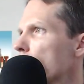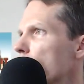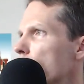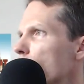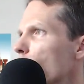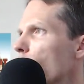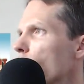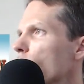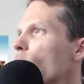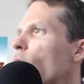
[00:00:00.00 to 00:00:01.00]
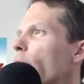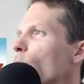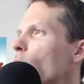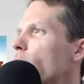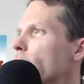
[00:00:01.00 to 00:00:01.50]
Laurel, great
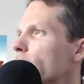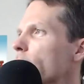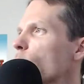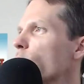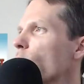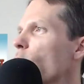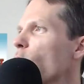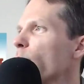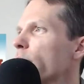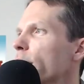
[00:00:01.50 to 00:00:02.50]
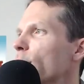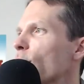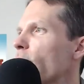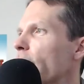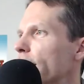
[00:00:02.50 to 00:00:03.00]
one. We all bleed
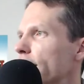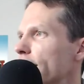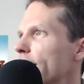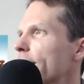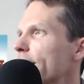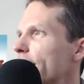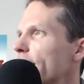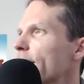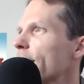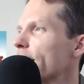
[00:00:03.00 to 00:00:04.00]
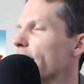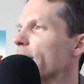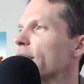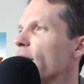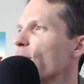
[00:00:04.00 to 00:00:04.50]
red. That
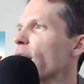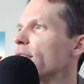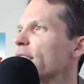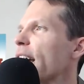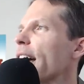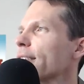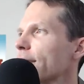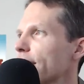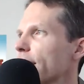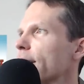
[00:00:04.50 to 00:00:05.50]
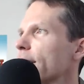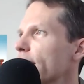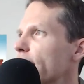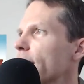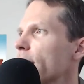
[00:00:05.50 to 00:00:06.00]
is a fantastic
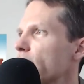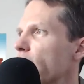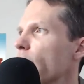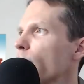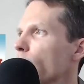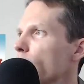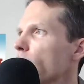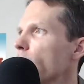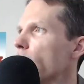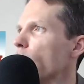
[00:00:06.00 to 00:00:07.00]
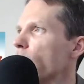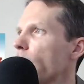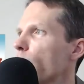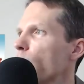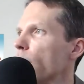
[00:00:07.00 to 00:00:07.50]
example of an
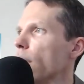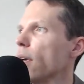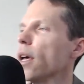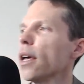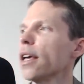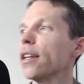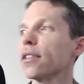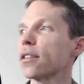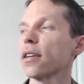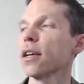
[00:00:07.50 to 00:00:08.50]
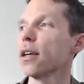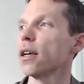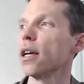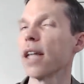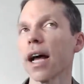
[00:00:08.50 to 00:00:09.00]
MP. It is
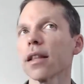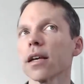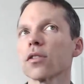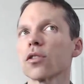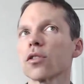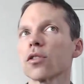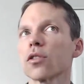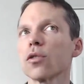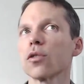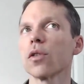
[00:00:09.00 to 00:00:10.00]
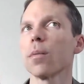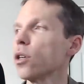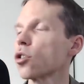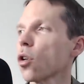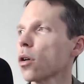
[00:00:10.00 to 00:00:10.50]
analogous to the
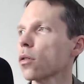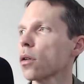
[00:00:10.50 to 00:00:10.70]
we just